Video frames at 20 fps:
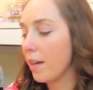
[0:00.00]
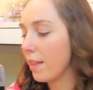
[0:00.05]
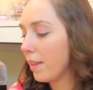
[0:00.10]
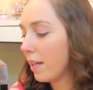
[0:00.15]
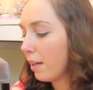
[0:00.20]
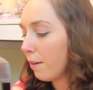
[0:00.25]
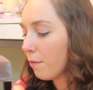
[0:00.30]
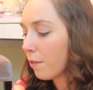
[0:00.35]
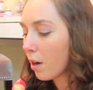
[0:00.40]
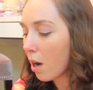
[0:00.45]
I
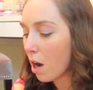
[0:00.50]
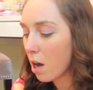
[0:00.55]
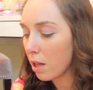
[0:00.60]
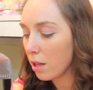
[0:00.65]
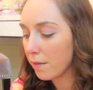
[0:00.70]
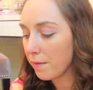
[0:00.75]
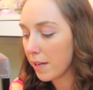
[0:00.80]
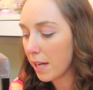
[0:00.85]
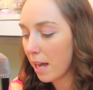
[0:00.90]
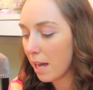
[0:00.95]
think for
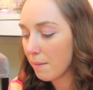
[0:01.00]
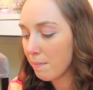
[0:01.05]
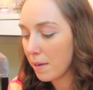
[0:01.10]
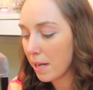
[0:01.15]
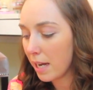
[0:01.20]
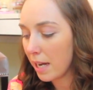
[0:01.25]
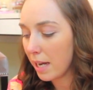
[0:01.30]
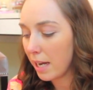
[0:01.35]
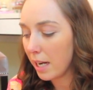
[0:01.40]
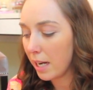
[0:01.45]
all of it I
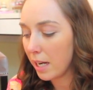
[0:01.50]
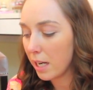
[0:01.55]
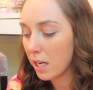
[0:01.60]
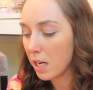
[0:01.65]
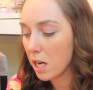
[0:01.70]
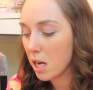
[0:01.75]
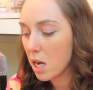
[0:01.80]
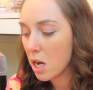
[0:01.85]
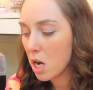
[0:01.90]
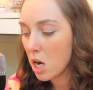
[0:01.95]

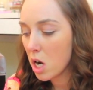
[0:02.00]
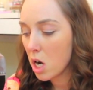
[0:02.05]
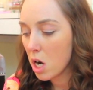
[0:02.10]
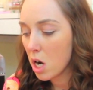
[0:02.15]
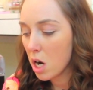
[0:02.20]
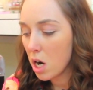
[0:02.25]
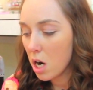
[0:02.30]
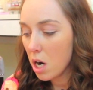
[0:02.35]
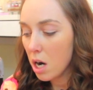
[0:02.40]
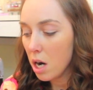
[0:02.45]
paid
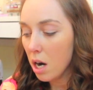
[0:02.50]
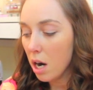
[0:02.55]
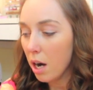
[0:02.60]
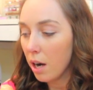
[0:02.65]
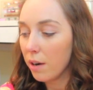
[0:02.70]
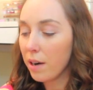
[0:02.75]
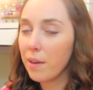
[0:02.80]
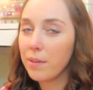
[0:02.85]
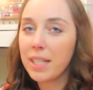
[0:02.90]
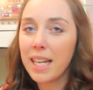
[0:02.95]

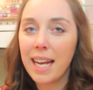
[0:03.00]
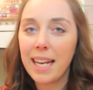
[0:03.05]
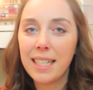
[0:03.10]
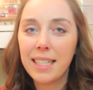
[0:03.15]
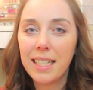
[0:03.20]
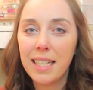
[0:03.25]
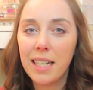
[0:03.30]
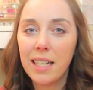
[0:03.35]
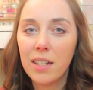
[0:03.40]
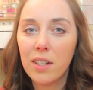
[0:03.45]
around
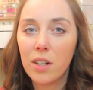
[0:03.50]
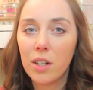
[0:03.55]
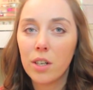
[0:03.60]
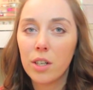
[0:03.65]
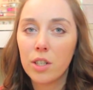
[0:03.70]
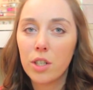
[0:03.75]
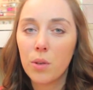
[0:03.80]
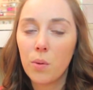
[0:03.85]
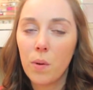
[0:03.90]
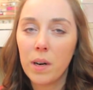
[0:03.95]
eighteen
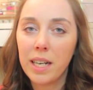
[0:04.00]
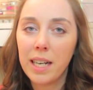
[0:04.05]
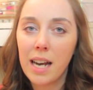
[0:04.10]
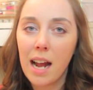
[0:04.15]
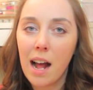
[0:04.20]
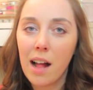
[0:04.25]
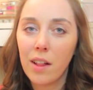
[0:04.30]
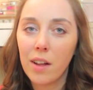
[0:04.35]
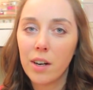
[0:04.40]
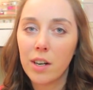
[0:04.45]
or twenty
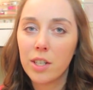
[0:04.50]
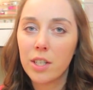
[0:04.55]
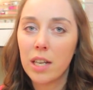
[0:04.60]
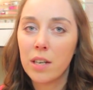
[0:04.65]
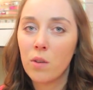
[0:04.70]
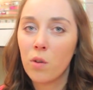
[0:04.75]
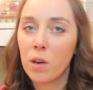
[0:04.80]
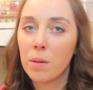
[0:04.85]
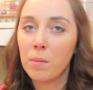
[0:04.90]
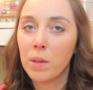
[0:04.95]
dollars,
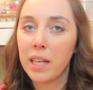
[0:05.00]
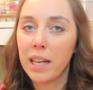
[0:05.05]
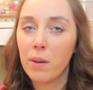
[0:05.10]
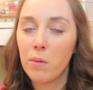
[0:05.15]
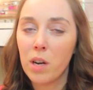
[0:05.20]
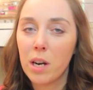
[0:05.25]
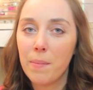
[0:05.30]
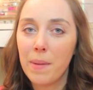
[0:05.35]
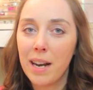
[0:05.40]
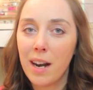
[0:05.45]
and normally it
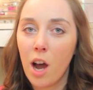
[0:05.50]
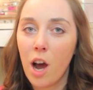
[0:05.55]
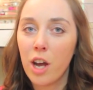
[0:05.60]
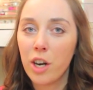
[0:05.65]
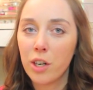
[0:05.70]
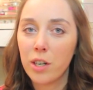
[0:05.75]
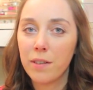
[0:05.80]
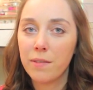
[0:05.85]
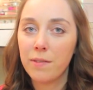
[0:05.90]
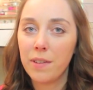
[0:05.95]
would have been one
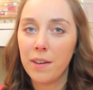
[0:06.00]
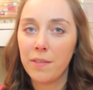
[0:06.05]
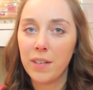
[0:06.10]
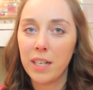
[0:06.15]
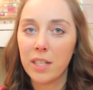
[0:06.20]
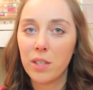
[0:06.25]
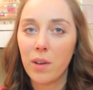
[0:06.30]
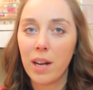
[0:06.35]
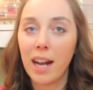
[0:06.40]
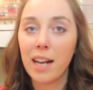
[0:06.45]
hundred
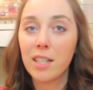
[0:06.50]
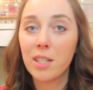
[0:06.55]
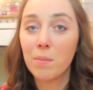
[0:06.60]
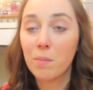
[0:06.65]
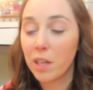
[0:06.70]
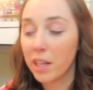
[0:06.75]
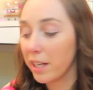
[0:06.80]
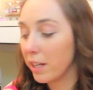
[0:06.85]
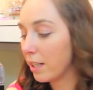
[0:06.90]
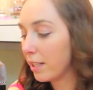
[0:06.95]
fifty, so I got
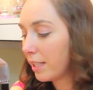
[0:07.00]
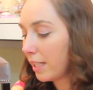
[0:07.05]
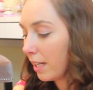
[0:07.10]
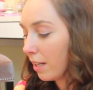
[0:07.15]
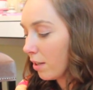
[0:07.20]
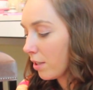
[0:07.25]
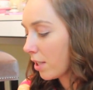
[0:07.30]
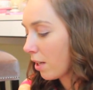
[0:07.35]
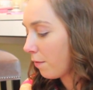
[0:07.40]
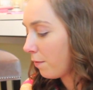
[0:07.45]
some really good
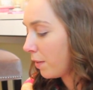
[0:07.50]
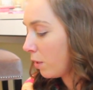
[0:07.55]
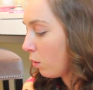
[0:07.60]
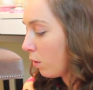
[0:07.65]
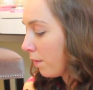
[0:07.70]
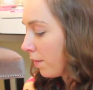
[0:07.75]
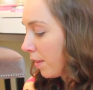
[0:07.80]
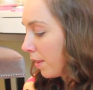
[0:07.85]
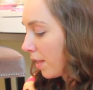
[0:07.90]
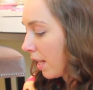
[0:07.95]
deals. A
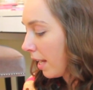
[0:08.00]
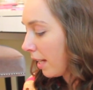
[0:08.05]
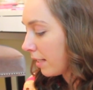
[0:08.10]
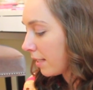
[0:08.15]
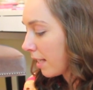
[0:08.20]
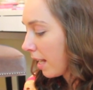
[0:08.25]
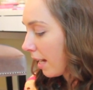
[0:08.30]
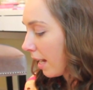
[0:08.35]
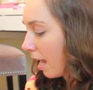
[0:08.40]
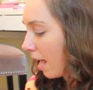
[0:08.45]
few of the
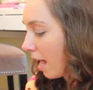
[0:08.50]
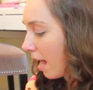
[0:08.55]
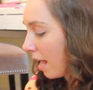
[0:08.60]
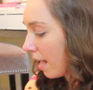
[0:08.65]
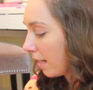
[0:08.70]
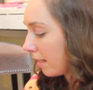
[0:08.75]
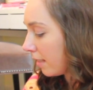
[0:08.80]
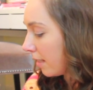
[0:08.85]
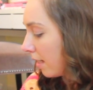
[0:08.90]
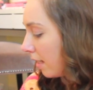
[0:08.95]
things I
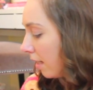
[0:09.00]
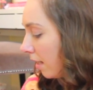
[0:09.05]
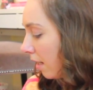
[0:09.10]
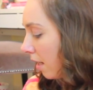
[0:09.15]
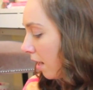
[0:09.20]
got,